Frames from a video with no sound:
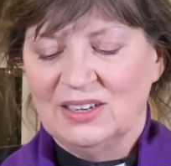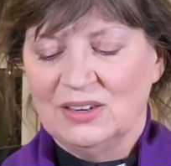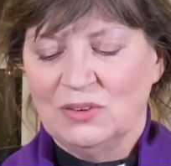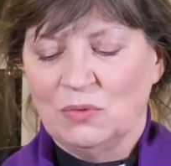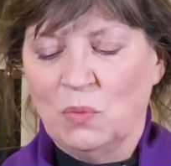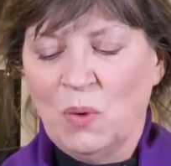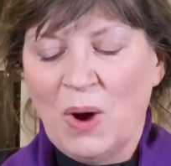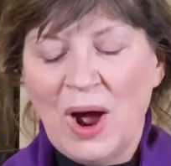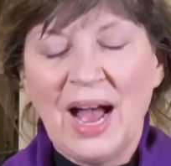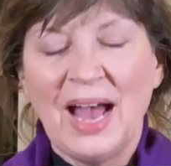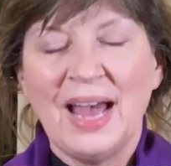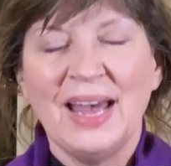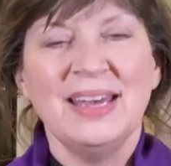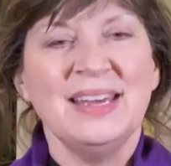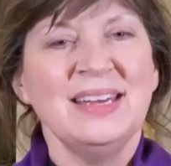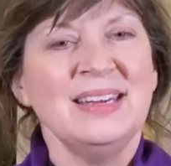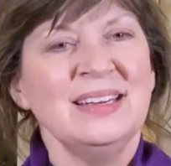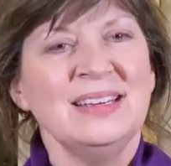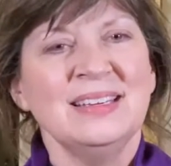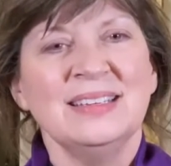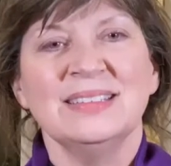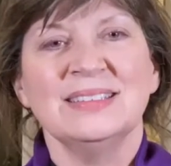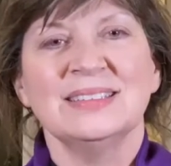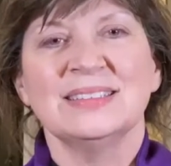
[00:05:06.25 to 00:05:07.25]

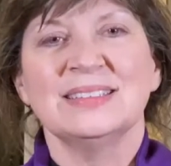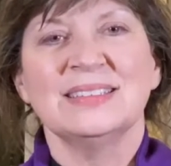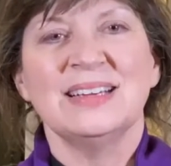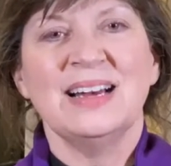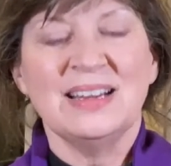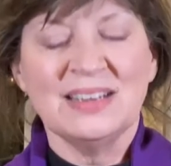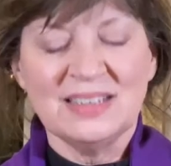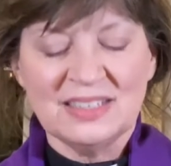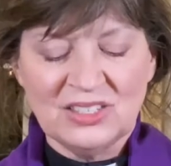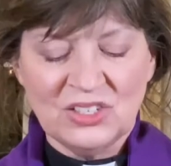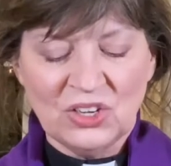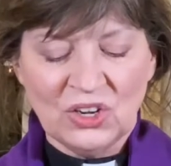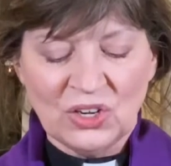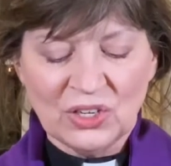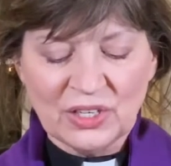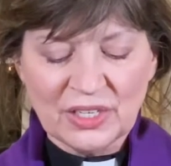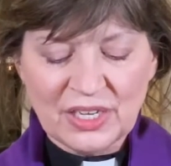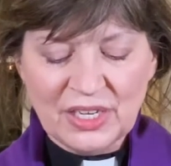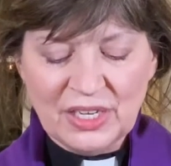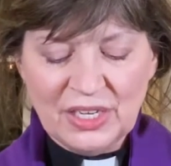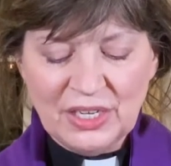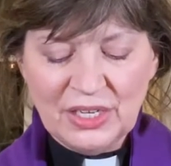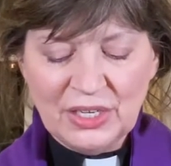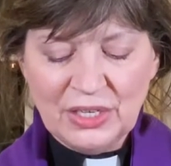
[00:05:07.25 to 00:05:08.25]
Why on a
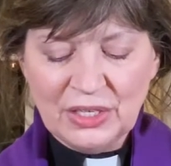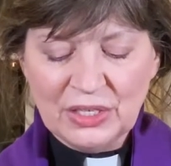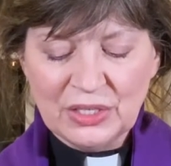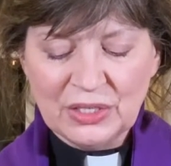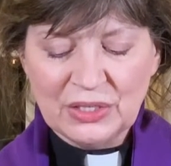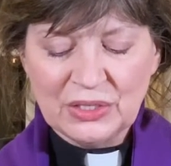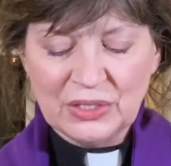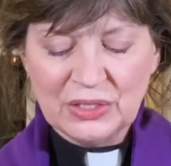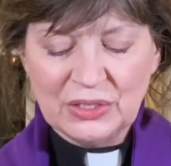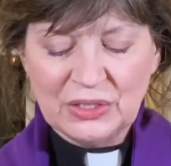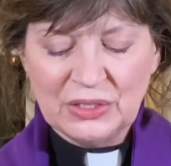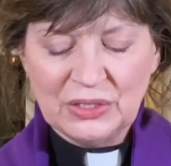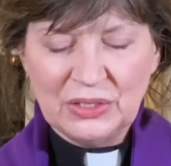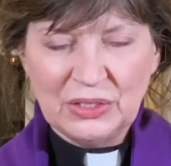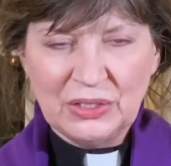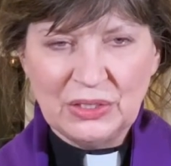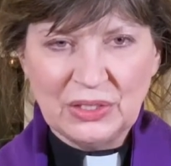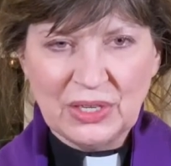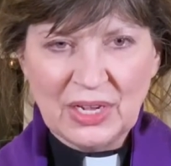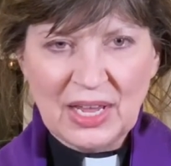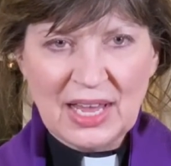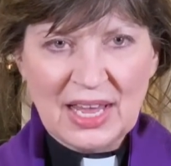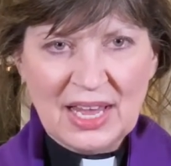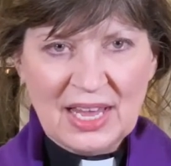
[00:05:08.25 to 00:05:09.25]
donkey?
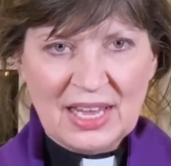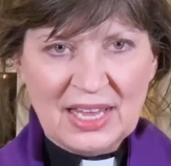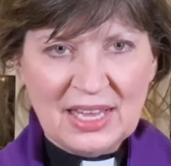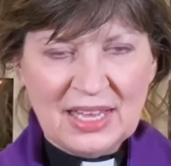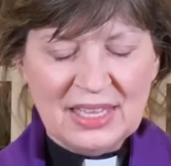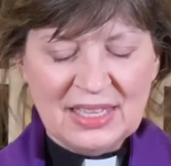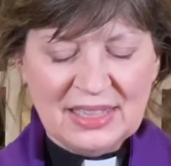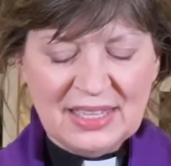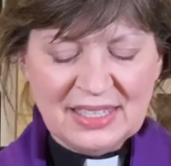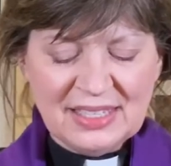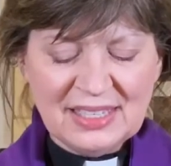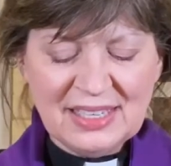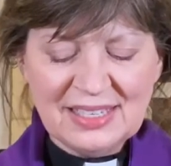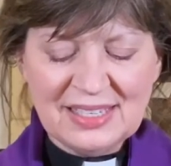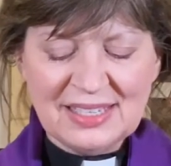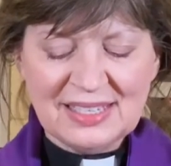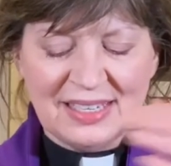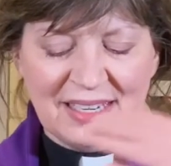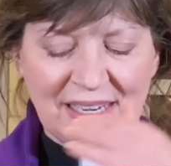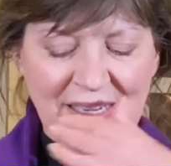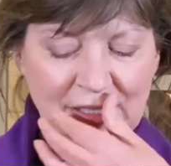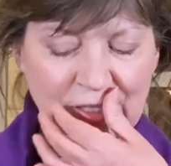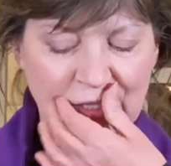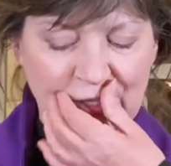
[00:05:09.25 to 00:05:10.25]
This is
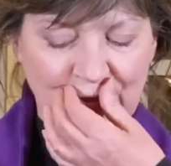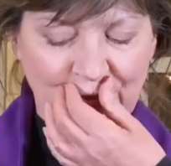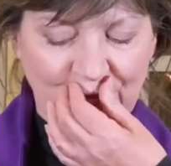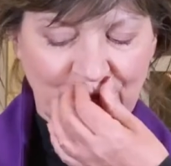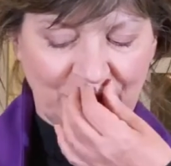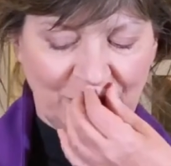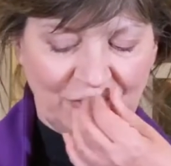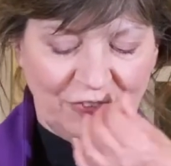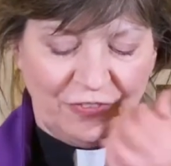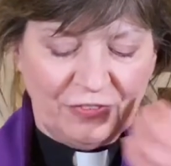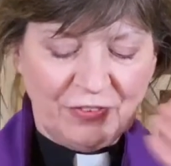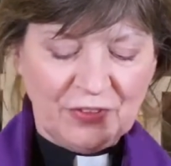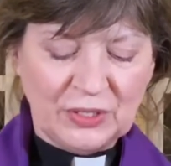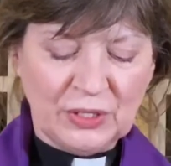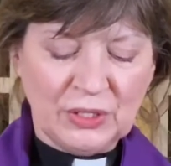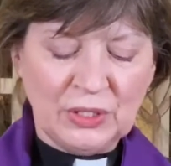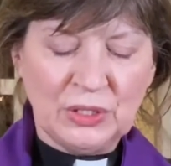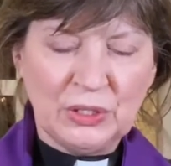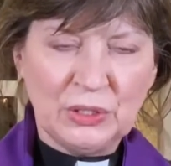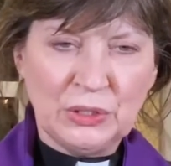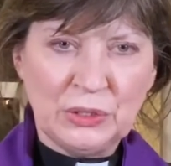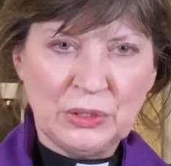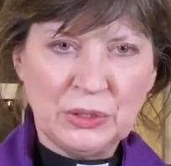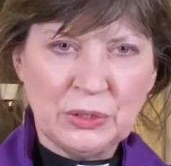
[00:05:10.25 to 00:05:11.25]
done to
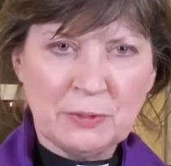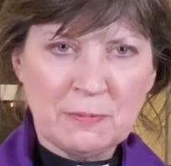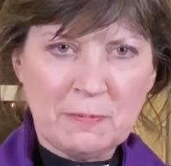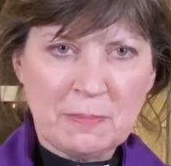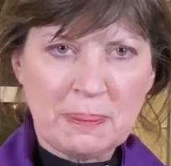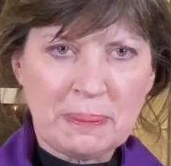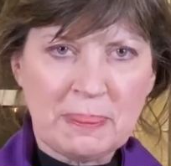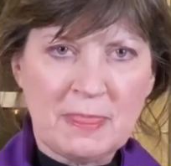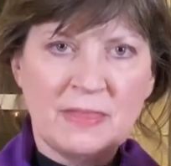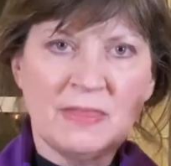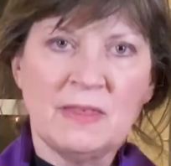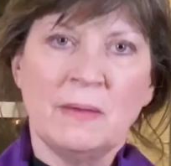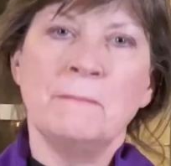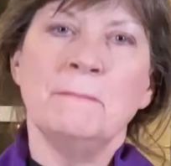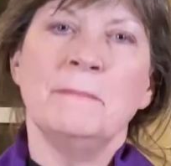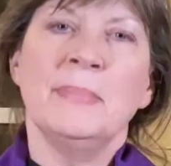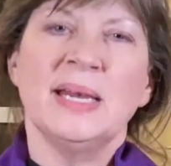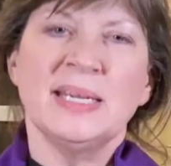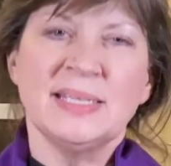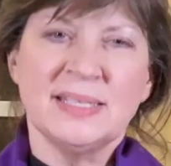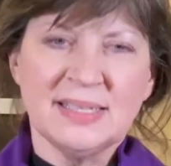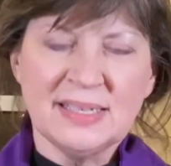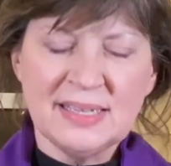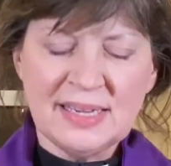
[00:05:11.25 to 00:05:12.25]
fulfill the
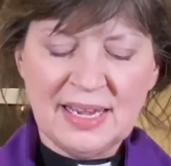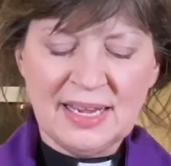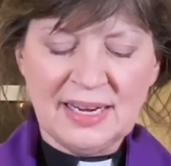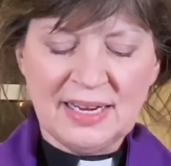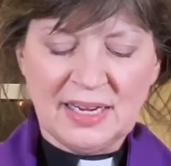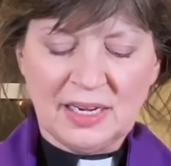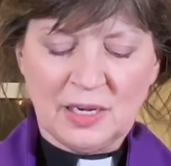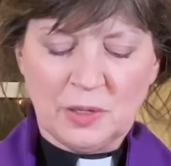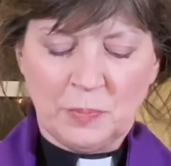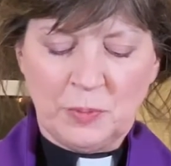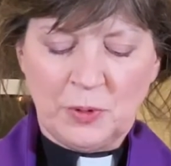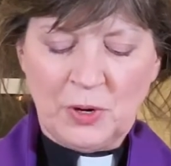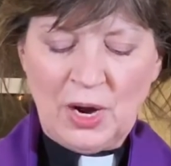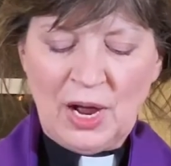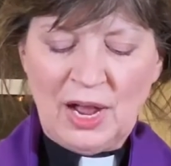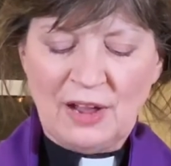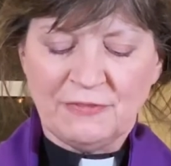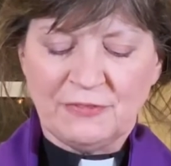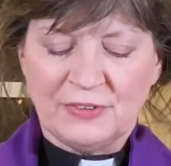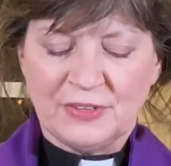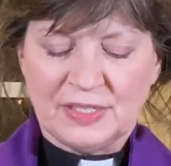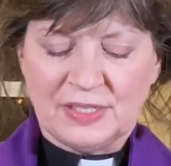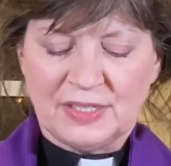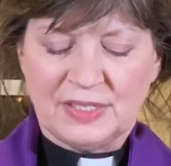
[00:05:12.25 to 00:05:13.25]
messianic
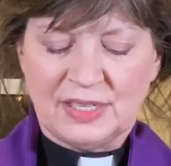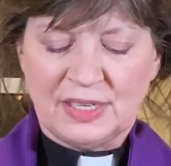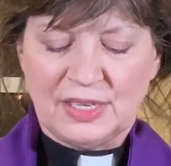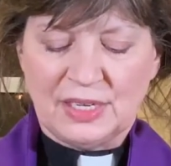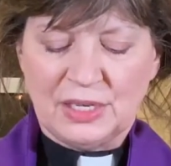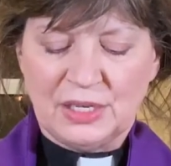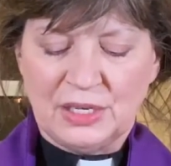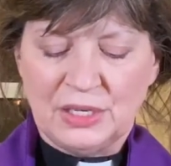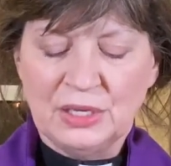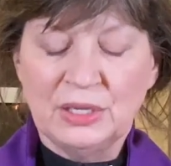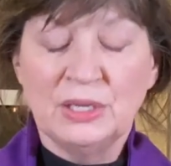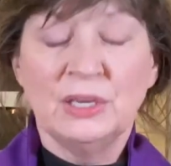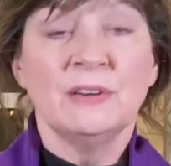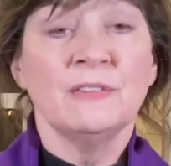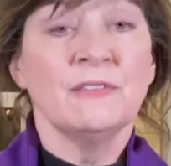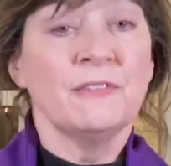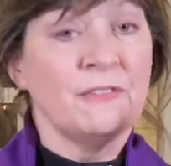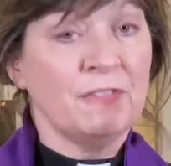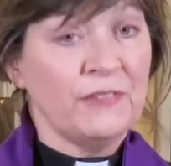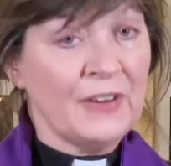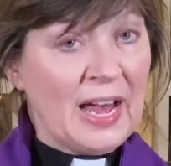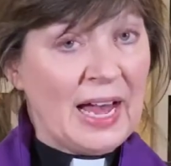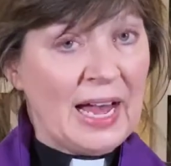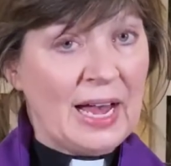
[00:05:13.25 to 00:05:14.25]
prophecy
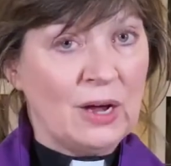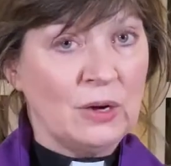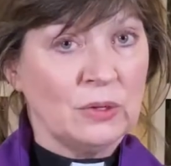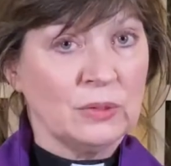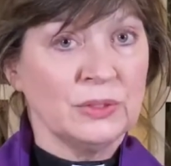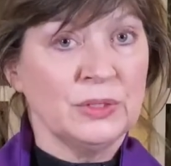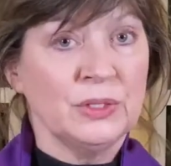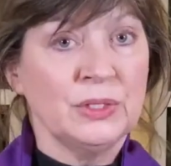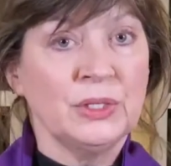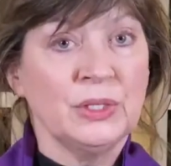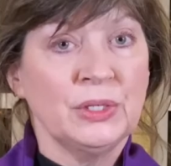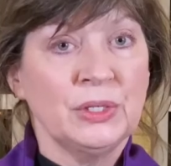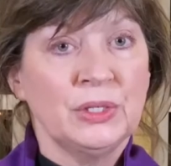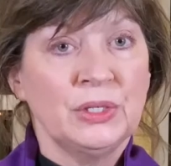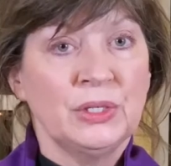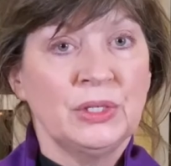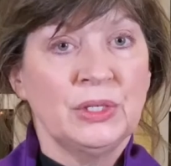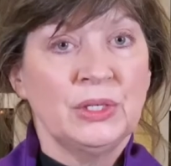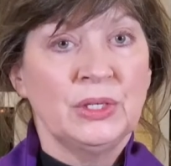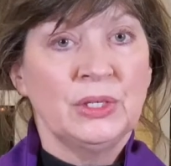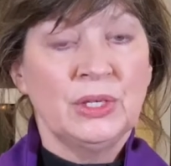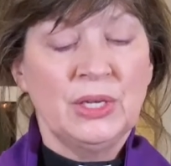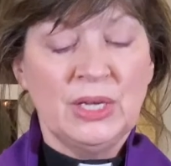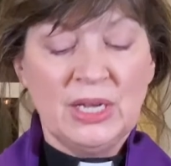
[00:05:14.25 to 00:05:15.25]
found
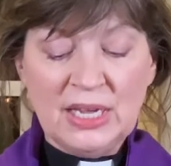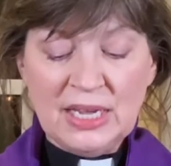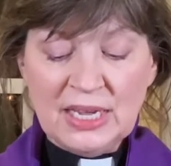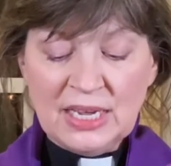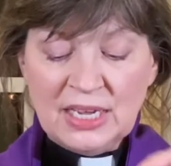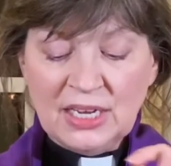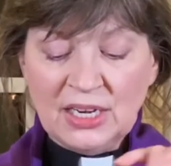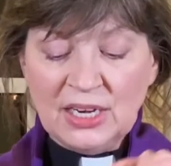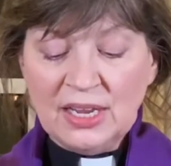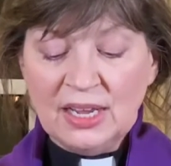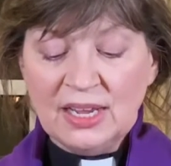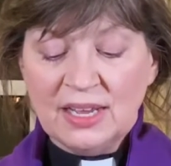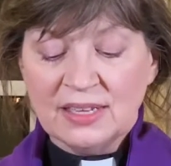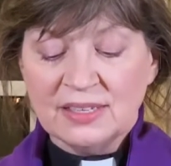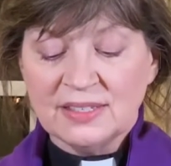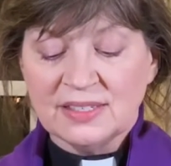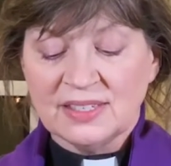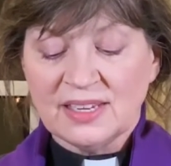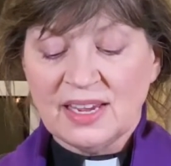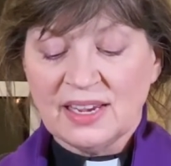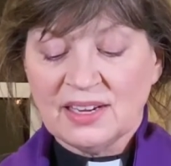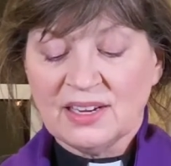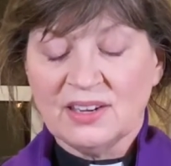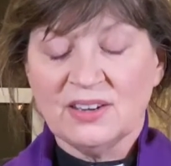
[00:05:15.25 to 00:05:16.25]
in
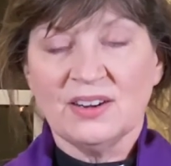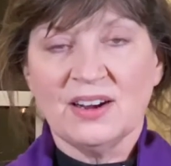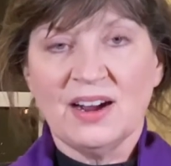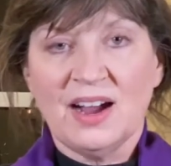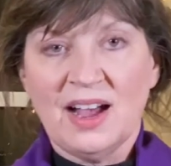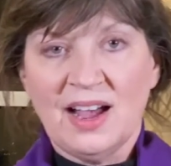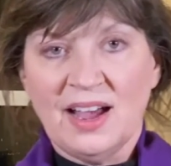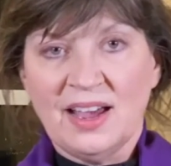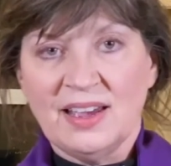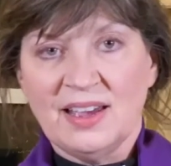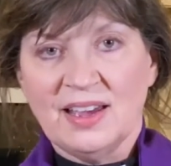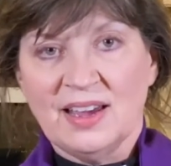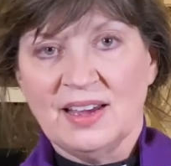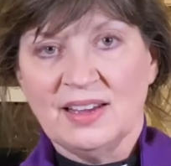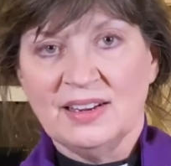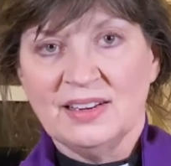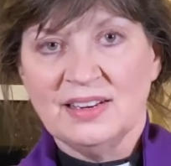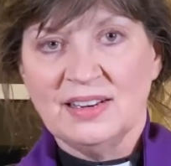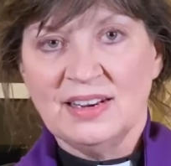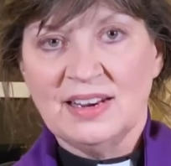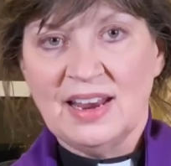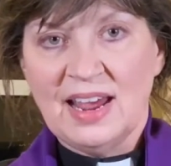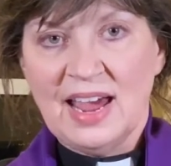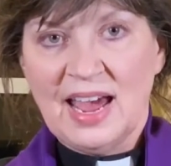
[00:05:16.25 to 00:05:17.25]
Zechariah
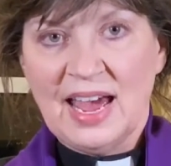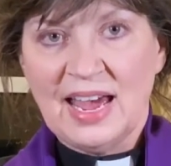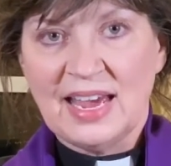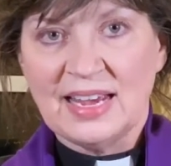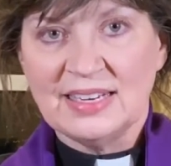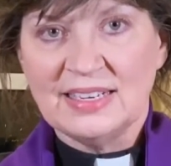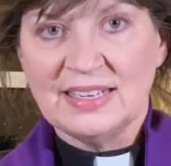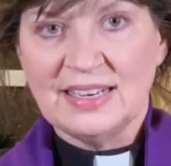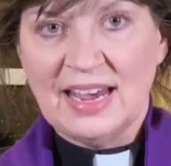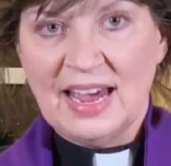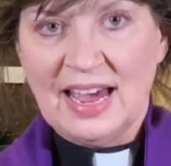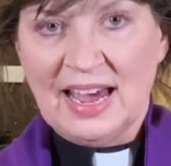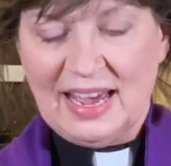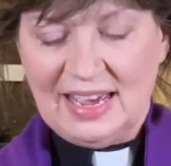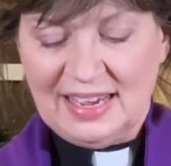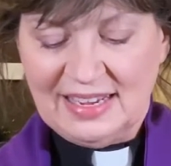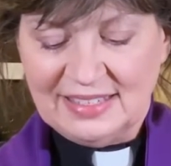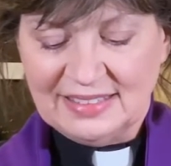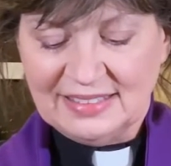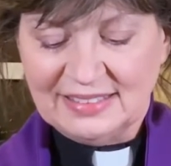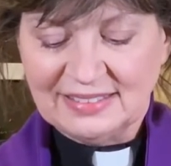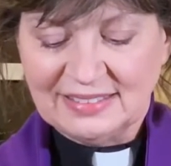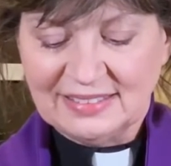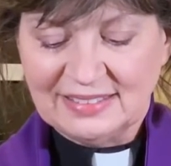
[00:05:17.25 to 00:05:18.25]

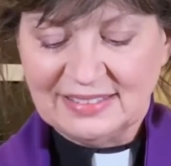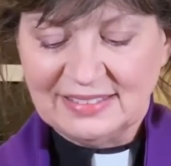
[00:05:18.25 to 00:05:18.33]
9:9.